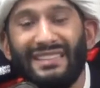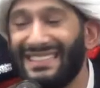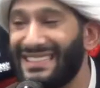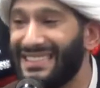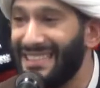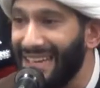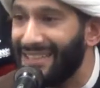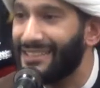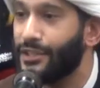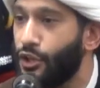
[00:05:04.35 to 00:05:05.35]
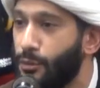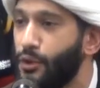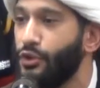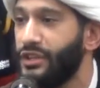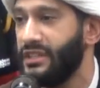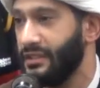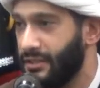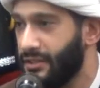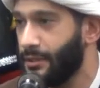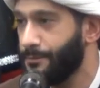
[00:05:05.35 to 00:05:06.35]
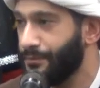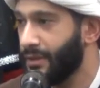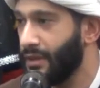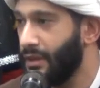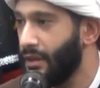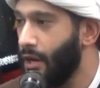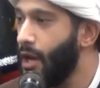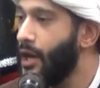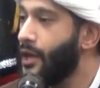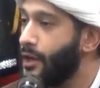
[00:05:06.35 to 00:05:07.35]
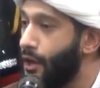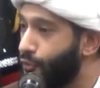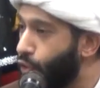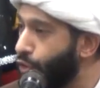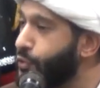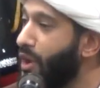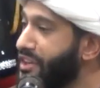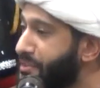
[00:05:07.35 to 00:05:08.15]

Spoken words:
distinct communities. Of course, one is